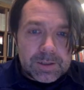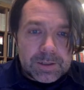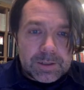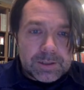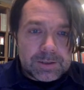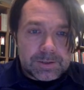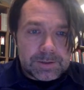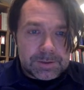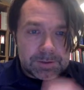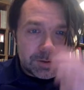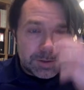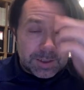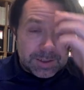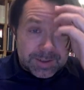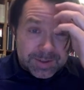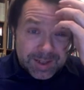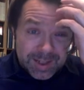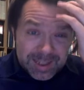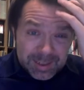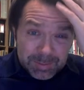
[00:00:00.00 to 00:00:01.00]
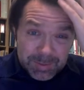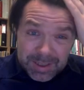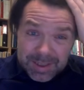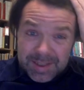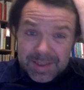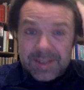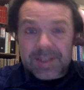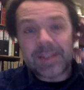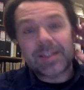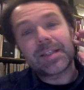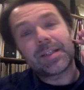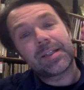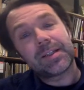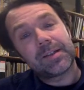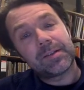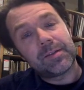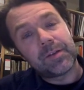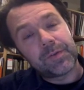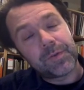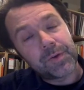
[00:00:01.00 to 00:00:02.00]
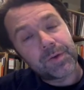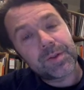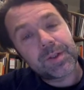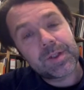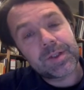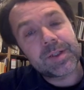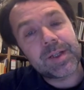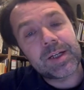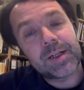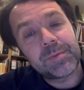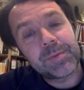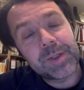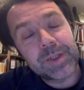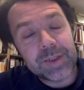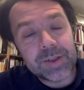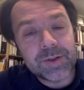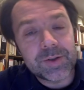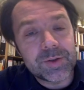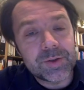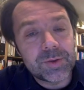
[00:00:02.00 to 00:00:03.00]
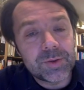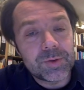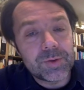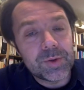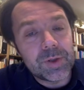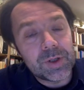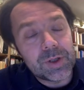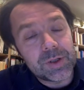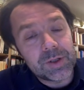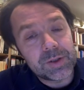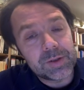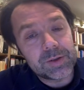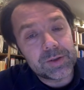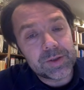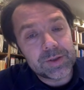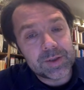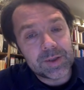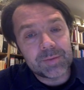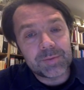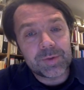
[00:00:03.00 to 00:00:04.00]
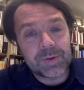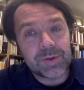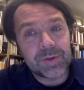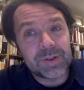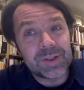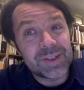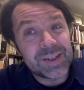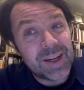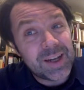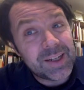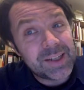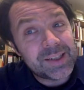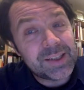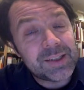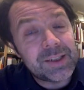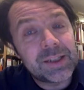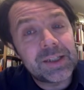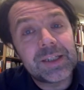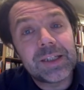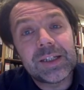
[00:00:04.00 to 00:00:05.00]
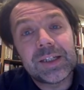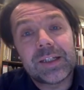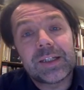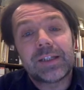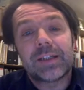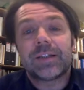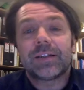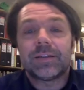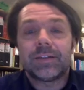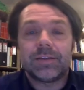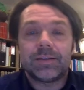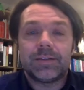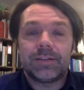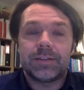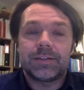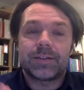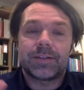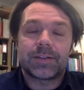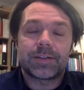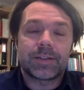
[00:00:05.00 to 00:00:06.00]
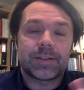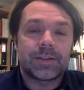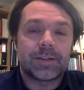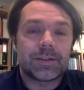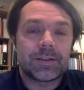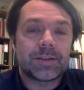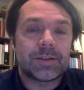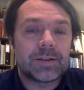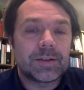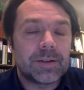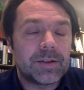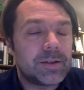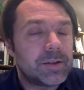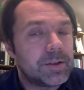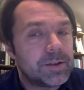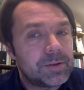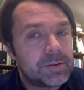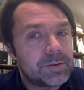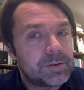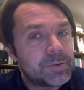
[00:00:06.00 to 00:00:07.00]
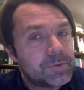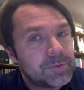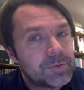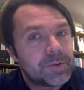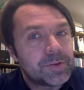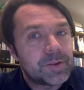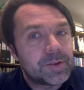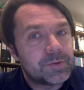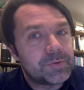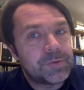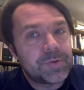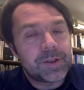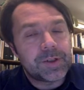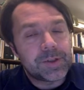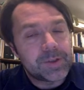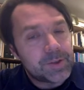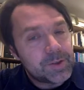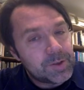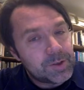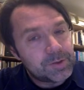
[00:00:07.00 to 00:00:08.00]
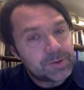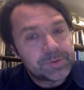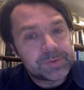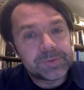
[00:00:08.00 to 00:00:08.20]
assignments. The first assignment is due on December 9. This is a fairly